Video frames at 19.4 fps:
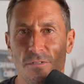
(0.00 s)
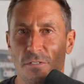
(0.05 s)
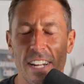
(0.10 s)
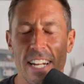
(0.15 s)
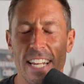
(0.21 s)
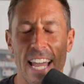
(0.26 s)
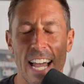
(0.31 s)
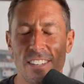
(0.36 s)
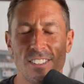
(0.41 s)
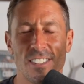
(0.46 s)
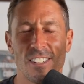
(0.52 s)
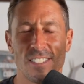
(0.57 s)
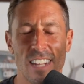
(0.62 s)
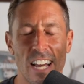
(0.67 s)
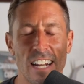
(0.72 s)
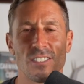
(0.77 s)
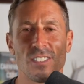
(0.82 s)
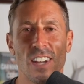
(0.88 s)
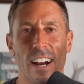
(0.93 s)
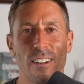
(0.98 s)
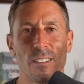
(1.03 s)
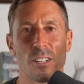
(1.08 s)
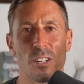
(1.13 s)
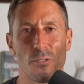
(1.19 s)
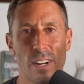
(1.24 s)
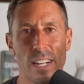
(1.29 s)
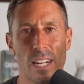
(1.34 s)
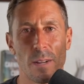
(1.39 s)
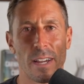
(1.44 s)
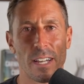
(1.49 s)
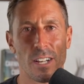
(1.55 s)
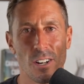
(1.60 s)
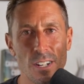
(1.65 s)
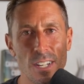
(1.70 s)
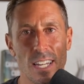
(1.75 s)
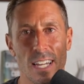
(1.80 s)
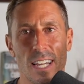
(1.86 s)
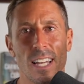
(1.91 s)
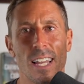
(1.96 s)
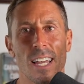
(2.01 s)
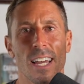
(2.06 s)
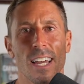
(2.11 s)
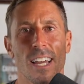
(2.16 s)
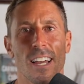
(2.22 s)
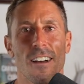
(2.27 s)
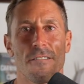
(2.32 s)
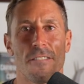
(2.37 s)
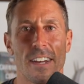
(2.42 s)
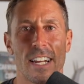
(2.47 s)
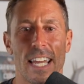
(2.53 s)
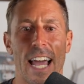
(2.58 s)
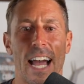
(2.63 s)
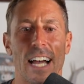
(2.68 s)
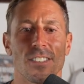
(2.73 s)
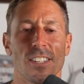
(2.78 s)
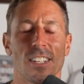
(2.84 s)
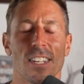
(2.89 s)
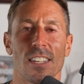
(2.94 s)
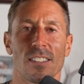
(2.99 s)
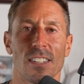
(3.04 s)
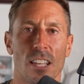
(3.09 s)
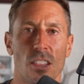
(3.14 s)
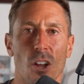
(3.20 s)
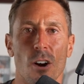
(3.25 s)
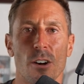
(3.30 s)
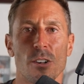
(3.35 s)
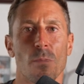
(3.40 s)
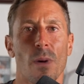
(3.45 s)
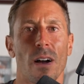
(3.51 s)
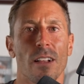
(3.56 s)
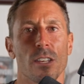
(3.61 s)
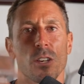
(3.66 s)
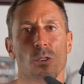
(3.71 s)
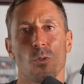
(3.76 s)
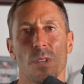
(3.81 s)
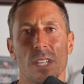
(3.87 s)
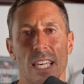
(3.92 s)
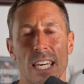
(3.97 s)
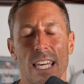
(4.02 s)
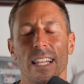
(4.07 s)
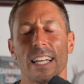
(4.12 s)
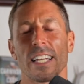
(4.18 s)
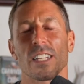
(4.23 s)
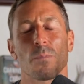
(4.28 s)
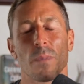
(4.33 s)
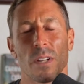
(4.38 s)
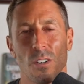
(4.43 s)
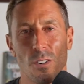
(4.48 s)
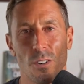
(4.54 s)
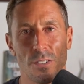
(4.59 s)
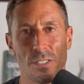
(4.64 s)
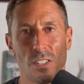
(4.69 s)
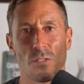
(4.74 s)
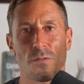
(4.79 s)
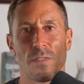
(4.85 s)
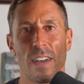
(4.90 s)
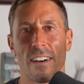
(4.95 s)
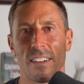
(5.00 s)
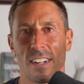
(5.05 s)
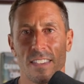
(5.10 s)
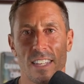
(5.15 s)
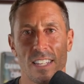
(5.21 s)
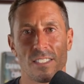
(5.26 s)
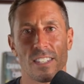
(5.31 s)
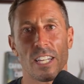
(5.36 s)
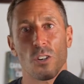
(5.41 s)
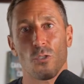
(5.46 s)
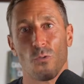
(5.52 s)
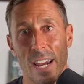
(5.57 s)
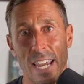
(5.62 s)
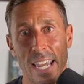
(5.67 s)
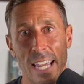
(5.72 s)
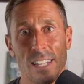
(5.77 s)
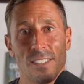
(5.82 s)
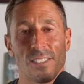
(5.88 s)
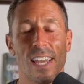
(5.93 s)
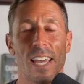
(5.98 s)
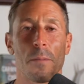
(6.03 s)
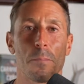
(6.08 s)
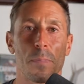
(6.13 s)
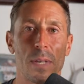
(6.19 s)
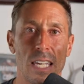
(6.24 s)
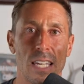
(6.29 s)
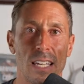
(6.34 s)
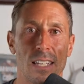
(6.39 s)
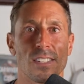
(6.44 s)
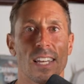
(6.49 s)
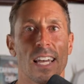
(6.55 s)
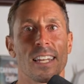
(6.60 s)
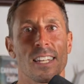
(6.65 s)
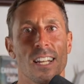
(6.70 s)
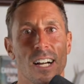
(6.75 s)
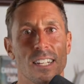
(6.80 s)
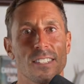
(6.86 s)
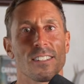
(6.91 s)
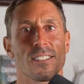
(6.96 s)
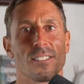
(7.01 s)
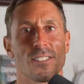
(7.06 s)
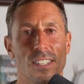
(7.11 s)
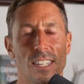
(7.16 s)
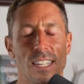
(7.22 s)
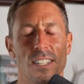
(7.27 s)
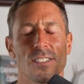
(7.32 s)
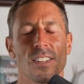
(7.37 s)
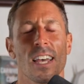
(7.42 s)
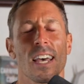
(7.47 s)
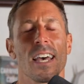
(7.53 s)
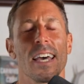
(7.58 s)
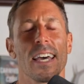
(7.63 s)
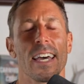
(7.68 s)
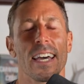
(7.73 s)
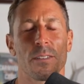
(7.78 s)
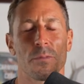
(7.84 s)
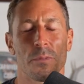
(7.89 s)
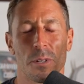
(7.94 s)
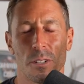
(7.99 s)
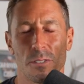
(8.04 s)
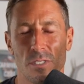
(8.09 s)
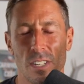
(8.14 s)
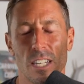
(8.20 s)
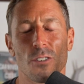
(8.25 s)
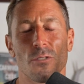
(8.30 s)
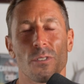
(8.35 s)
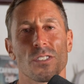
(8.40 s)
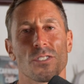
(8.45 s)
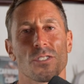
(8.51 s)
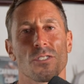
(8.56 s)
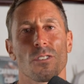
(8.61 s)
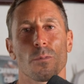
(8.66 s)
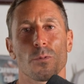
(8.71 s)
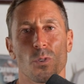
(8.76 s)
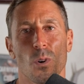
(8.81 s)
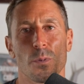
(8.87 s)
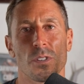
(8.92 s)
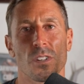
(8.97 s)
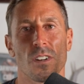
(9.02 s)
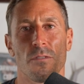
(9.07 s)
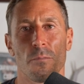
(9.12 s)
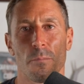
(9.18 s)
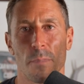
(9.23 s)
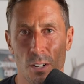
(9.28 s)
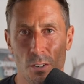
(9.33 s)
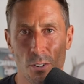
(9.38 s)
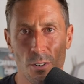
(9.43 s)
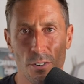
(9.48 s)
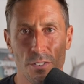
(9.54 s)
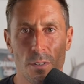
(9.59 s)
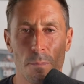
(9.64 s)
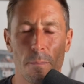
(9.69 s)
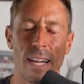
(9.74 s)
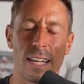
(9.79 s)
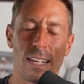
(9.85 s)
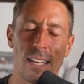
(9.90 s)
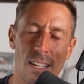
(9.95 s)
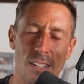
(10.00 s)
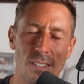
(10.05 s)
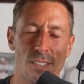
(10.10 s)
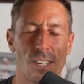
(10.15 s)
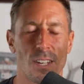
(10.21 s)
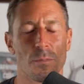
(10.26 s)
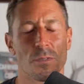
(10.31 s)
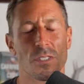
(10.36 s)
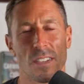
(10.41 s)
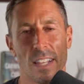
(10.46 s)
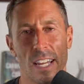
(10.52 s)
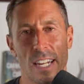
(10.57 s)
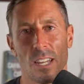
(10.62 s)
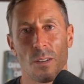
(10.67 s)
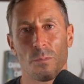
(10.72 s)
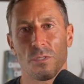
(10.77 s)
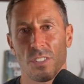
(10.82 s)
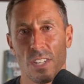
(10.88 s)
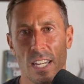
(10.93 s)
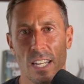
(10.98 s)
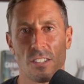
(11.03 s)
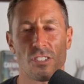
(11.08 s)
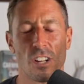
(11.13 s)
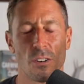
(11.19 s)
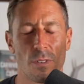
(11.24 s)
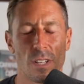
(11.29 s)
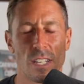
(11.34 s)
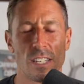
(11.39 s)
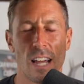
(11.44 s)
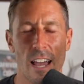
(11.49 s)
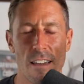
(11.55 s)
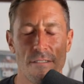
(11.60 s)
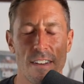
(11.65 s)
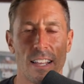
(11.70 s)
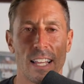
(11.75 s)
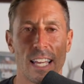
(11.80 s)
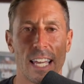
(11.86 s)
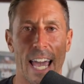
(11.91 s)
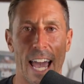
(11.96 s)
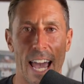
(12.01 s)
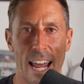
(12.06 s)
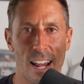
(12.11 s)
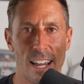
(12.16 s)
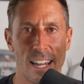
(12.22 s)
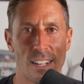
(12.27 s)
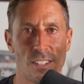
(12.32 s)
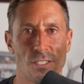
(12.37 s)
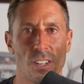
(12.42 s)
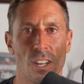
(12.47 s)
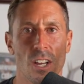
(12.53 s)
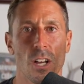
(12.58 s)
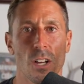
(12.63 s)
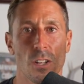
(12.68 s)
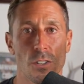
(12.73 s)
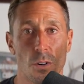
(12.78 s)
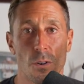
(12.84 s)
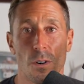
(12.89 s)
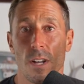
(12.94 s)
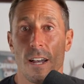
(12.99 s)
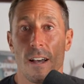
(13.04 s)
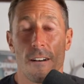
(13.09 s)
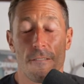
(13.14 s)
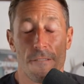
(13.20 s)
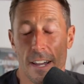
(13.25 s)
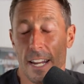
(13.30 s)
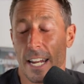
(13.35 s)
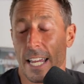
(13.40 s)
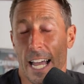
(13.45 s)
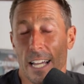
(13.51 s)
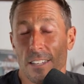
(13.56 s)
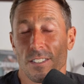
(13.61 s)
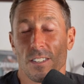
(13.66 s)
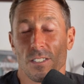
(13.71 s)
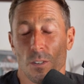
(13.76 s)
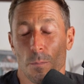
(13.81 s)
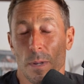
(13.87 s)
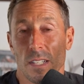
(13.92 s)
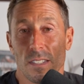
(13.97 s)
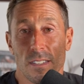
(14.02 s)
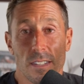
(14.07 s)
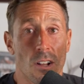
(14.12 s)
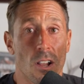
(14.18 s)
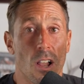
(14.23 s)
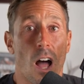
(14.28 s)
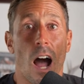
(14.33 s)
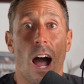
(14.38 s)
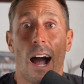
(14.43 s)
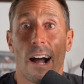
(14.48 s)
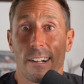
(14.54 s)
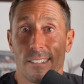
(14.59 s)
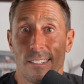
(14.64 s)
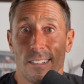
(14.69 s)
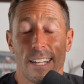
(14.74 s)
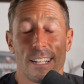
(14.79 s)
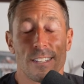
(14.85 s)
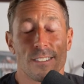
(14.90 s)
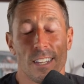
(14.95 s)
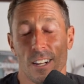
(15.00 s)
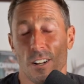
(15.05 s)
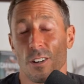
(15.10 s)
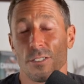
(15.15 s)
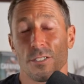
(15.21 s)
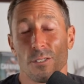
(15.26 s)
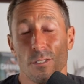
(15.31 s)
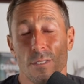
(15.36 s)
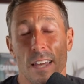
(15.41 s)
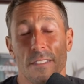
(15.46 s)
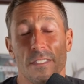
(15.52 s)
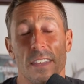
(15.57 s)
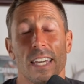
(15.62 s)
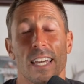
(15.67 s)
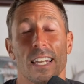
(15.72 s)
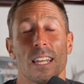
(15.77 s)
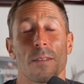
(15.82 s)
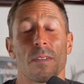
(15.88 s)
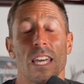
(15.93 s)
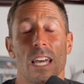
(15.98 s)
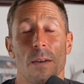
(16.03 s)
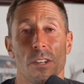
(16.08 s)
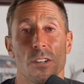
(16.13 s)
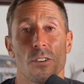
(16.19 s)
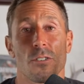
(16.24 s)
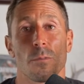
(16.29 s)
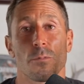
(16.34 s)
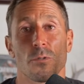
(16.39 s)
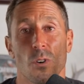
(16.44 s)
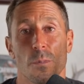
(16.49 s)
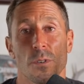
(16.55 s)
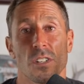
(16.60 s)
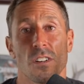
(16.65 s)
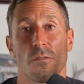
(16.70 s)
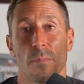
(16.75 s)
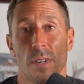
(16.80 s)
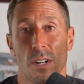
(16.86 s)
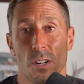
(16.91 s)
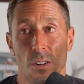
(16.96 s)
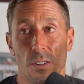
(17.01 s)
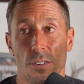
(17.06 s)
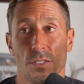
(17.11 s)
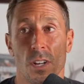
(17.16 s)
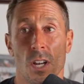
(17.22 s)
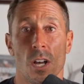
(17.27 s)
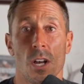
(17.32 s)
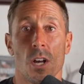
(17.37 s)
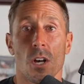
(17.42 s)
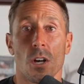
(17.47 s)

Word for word: Phytic acid is not entirely degraded by cooking. Phytic acid is a large molecule that chelates minerals. It's found in things like grains and beans and nuts and seeds and will decrease your absorption of minerals, magnesium, selenium, zinc, generally divalent cations. So, phytic acid is a big deal. Oxalates can also do that. They can inhibit your absorption of minerals.